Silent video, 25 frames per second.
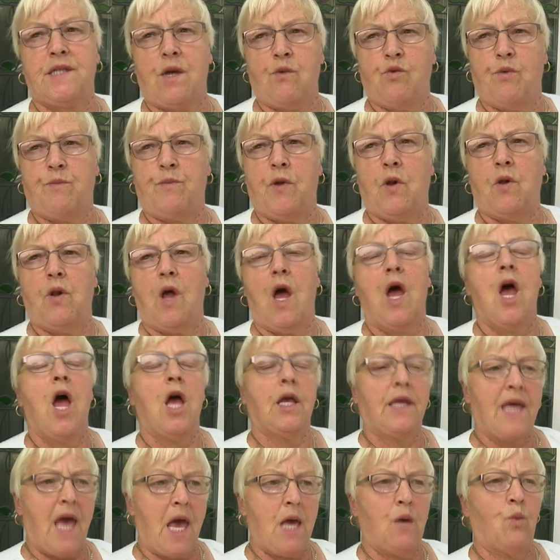terrible,
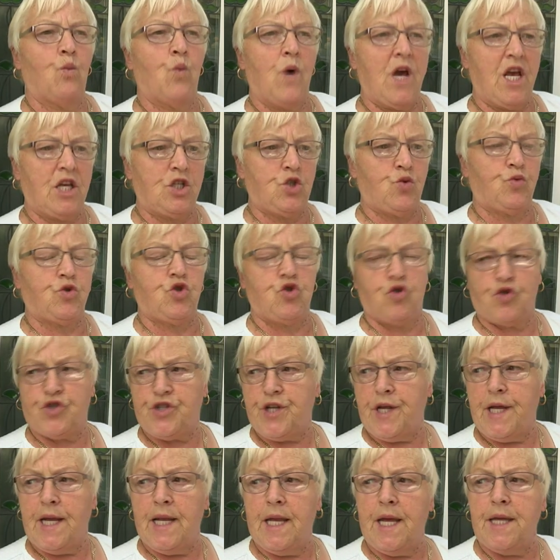getting worse with drug
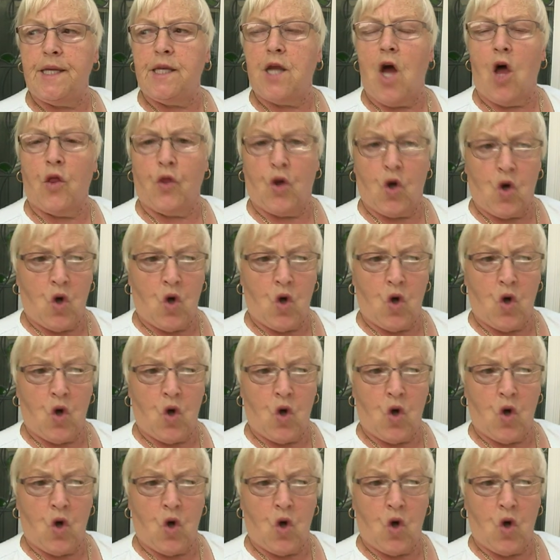dealing on the